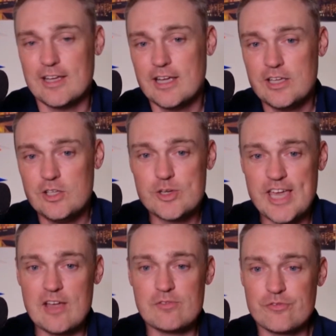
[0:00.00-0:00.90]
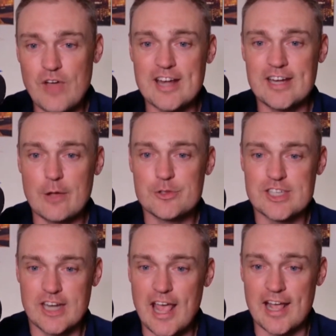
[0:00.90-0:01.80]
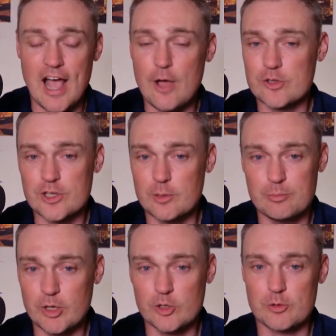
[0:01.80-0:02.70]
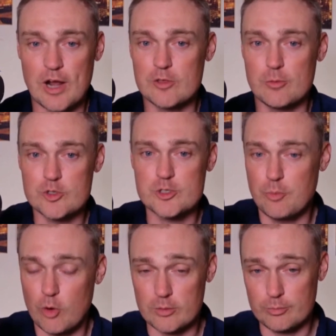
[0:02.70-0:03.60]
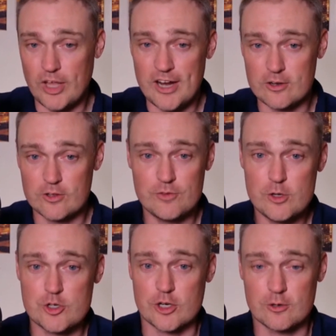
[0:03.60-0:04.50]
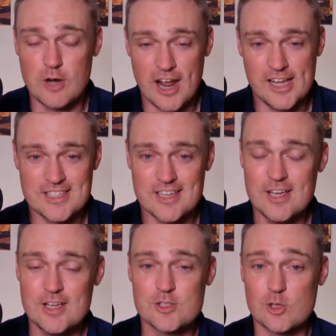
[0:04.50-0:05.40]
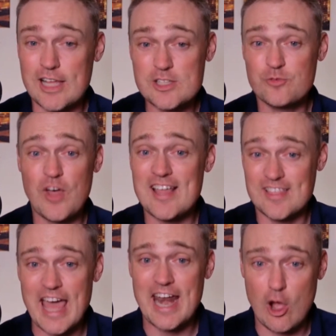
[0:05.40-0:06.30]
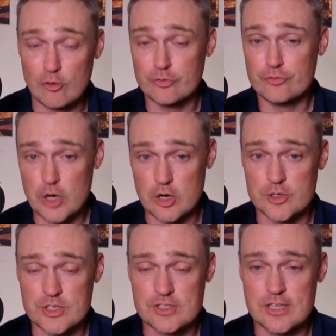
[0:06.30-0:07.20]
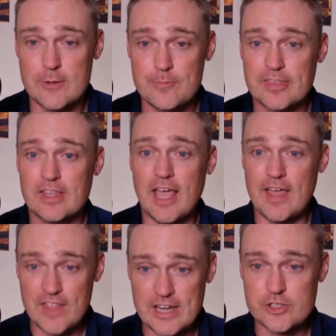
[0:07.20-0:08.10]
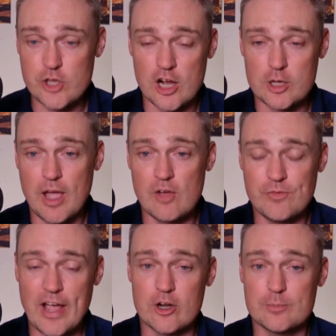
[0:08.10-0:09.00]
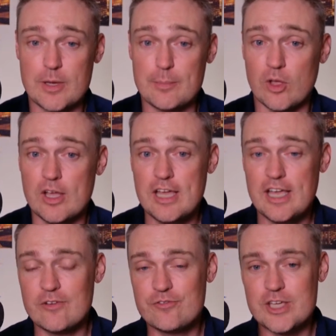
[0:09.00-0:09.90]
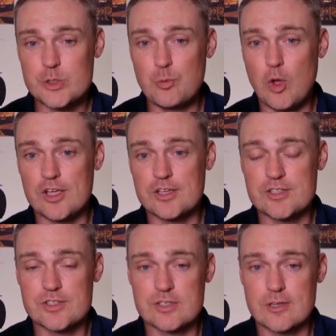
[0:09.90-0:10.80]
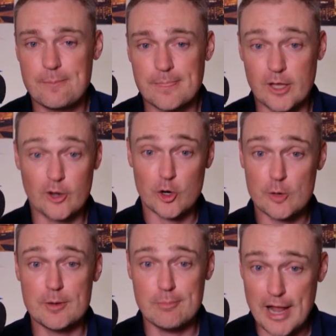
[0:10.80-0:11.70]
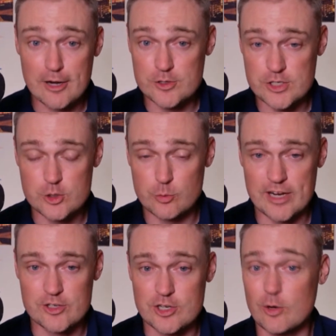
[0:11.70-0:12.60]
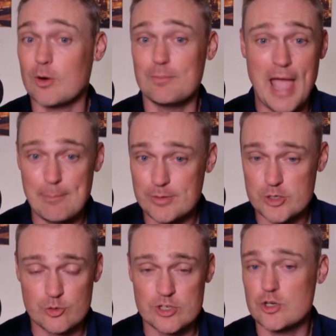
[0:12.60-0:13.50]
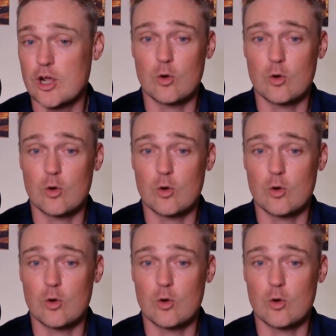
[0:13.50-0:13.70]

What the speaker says: you can't find out today how they're going to build around the most important player of the future, right? So let's find that out first and then talk about firing people. If this was an Urban Meyer situation or Matt Patricia or